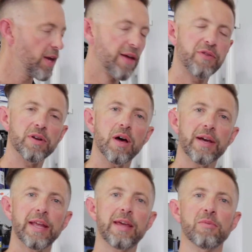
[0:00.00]
If you'd
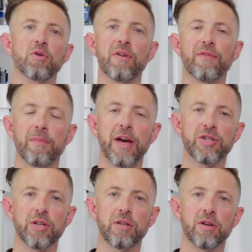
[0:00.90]
like any more
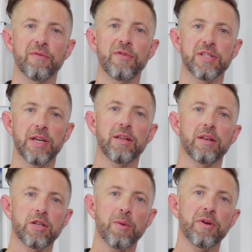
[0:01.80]
information, you can visit
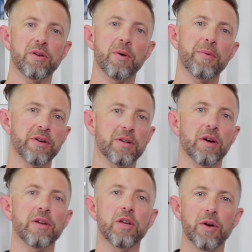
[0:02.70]

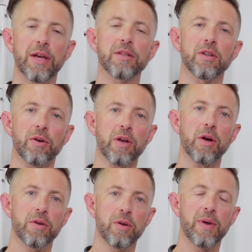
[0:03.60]

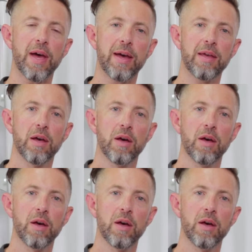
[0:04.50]
www.unic.co.uk,